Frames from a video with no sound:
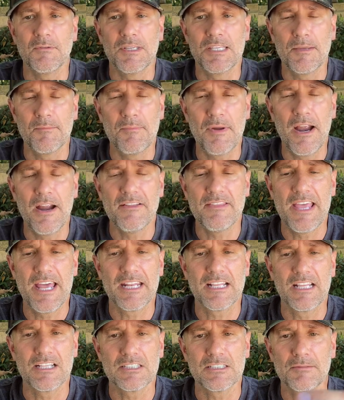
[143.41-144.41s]
We compared that
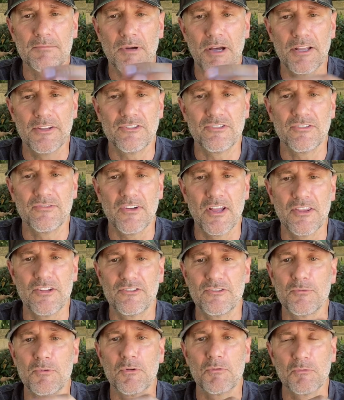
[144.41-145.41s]
against a bunch of
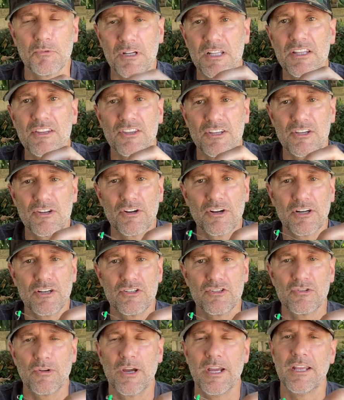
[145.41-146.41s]
others, and we really think you're gonna
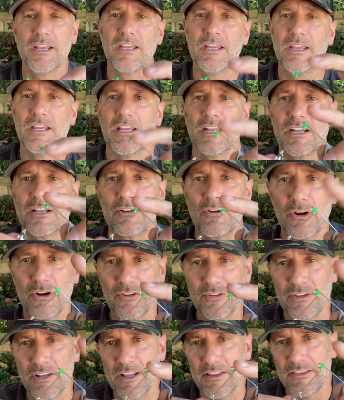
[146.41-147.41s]
enjoy it. And of
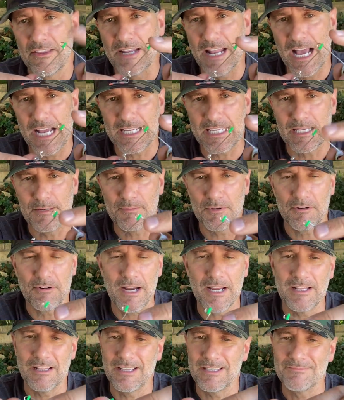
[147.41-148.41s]
course, the knot keeper,
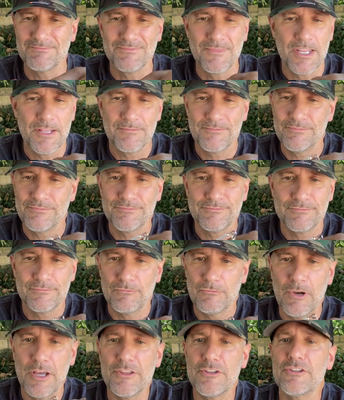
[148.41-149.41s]
right? Like,
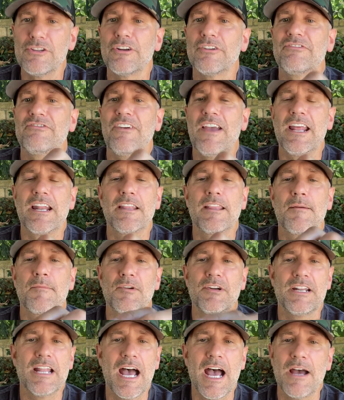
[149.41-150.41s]
whether you're a fan of them
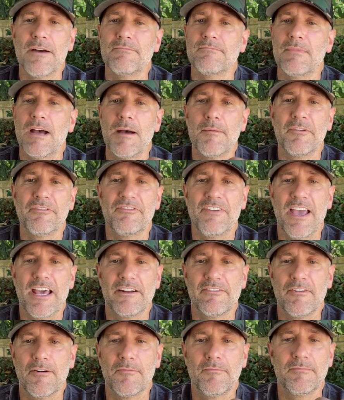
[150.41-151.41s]
or not, I'm a fan
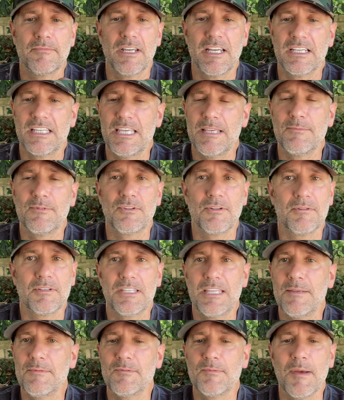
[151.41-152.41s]
of them. It
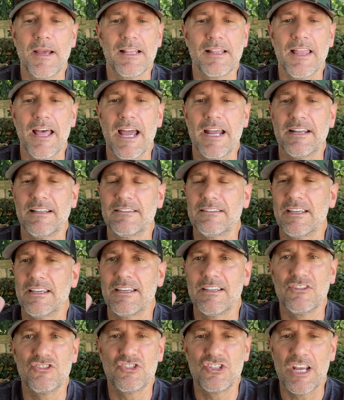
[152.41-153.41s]
keeps my line
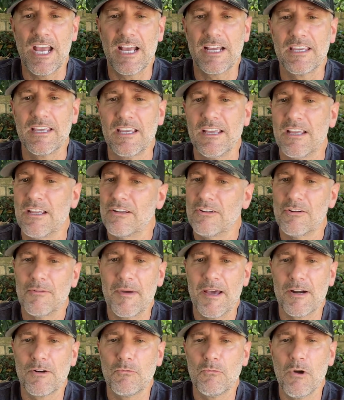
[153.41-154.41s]
in check no
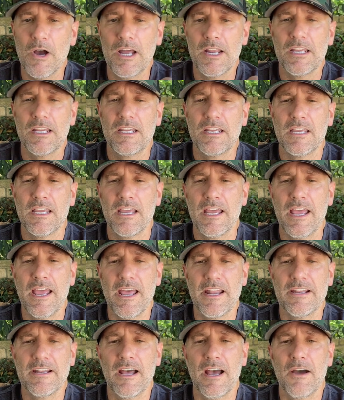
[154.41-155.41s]
matter what,
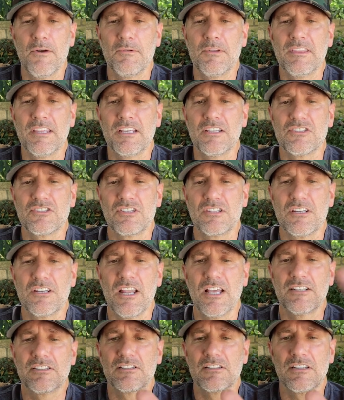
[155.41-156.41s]
and we think it's a
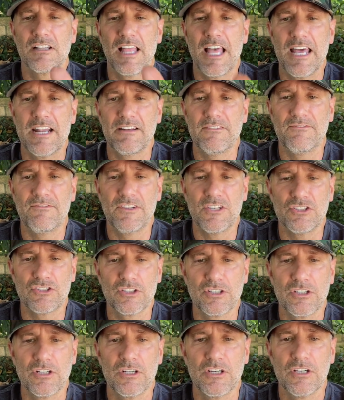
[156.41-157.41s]
nice little added feature.